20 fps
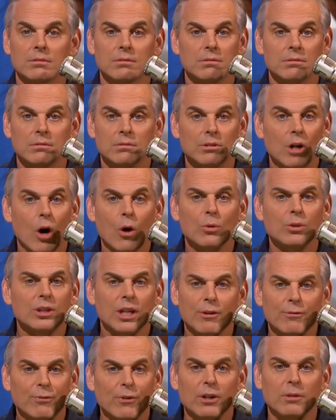No
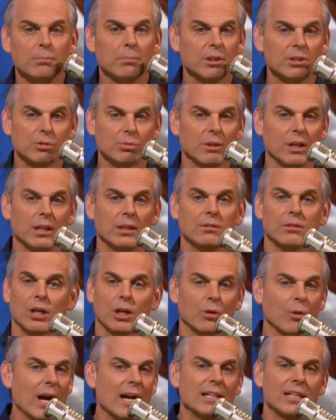different between the
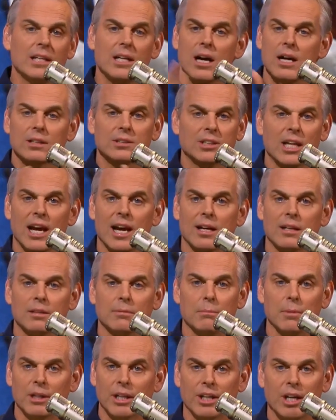great young tech
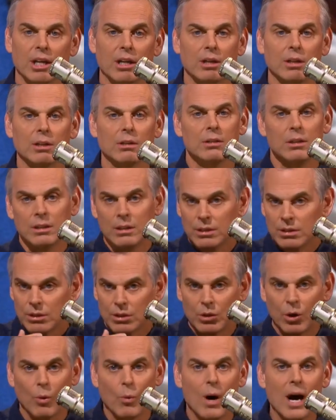millennial,
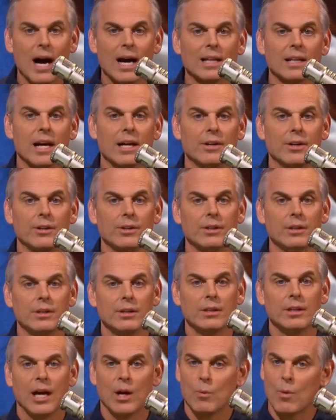Kawhi Leonard,
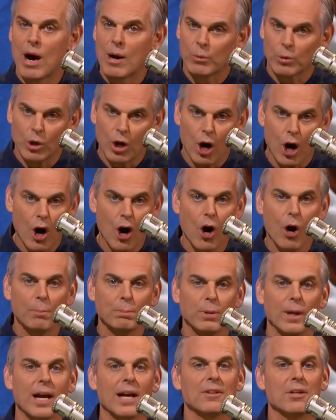and why we're all
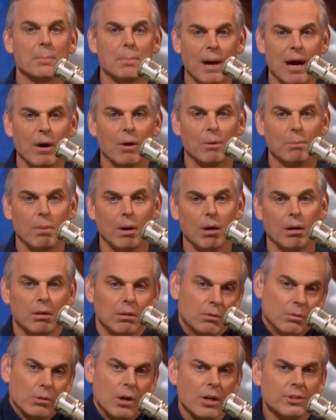playing the Powerball.
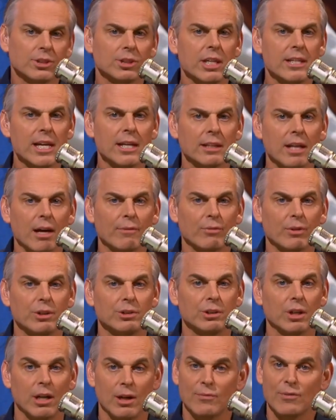We're all seeking
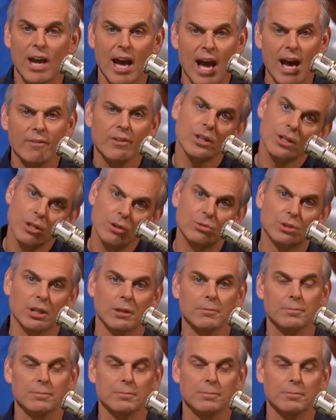leverage. And if you have it, use it.